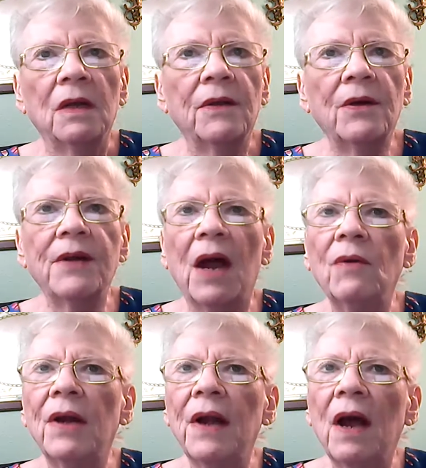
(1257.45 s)
they're
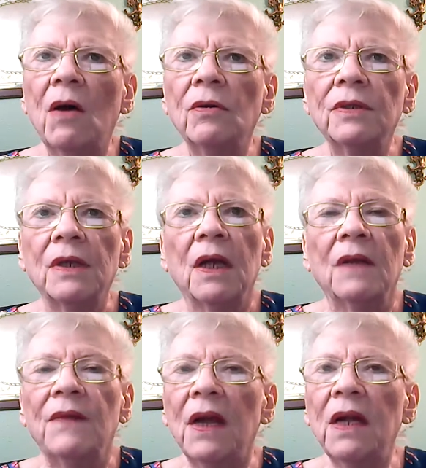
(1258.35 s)
down and out.
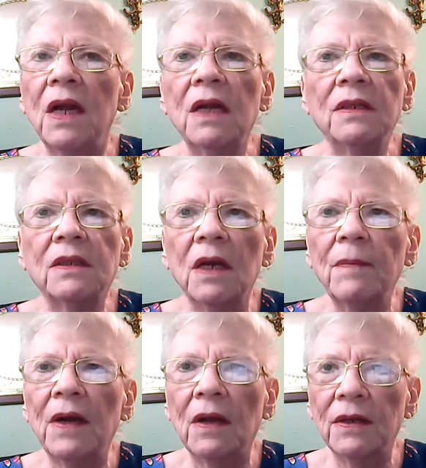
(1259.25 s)
They need a
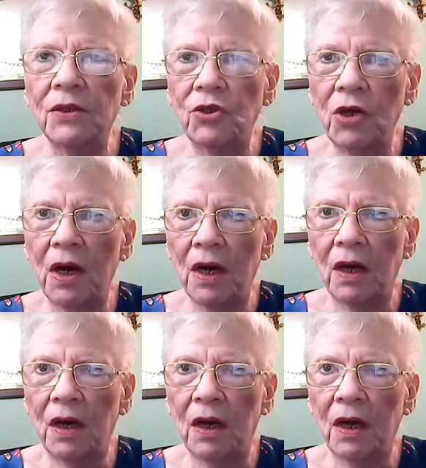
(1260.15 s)
stimulus check.